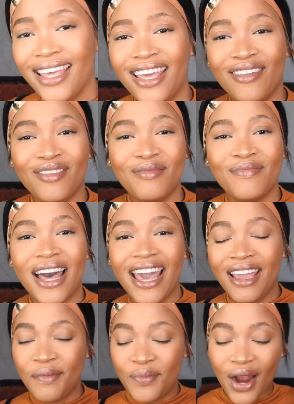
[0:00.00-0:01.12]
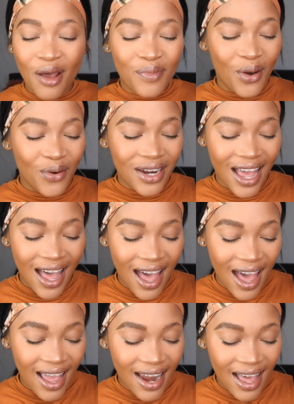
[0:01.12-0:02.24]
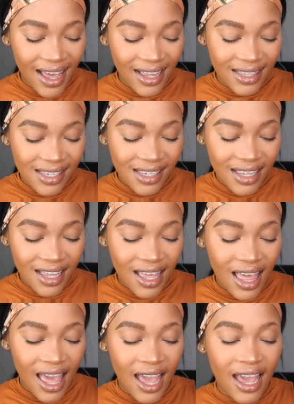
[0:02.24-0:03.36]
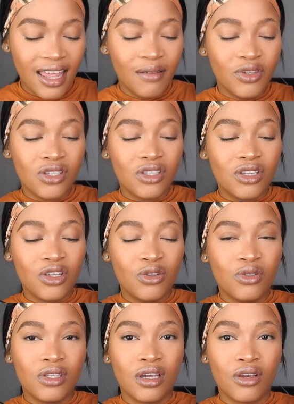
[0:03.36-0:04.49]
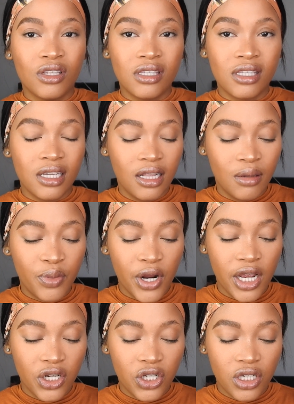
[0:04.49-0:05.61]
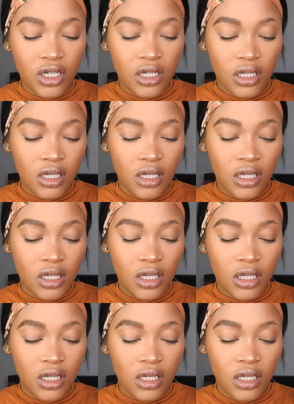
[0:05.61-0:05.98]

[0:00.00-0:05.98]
Give my brow bone a highlight, and I'm just using a concealer brush,